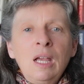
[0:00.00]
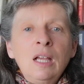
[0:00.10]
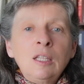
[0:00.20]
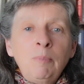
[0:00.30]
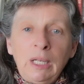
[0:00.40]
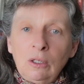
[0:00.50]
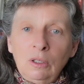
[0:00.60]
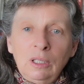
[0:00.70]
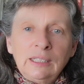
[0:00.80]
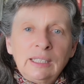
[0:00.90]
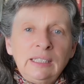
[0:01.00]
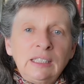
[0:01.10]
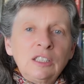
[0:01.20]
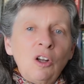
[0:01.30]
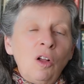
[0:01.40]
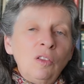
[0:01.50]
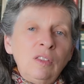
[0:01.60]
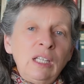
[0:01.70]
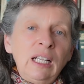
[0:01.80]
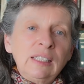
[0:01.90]
The bill is listed on
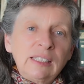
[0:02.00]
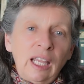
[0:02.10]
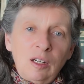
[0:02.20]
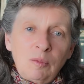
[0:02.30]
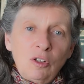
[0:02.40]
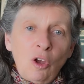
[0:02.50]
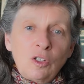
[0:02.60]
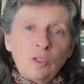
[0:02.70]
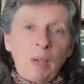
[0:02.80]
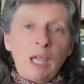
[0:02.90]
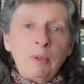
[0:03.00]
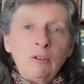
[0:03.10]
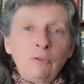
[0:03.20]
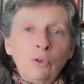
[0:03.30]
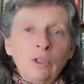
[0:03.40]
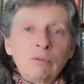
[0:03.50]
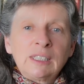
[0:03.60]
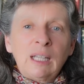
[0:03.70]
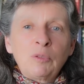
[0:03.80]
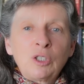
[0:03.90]
the Senate notice paper for the
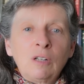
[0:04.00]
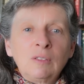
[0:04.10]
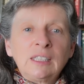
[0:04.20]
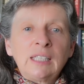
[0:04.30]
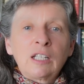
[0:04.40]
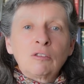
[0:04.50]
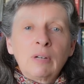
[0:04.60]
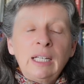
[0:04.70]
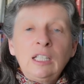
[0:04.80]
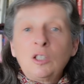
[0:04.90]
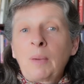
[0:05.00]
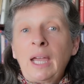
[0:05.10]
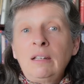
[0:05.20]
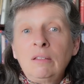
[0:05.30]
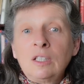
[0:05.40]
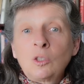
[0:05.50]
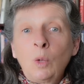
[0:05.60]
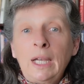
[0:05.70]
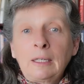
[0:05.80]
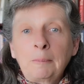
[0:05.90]
resumption of its second reading debate this
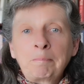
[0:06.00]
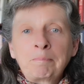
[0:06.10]
week.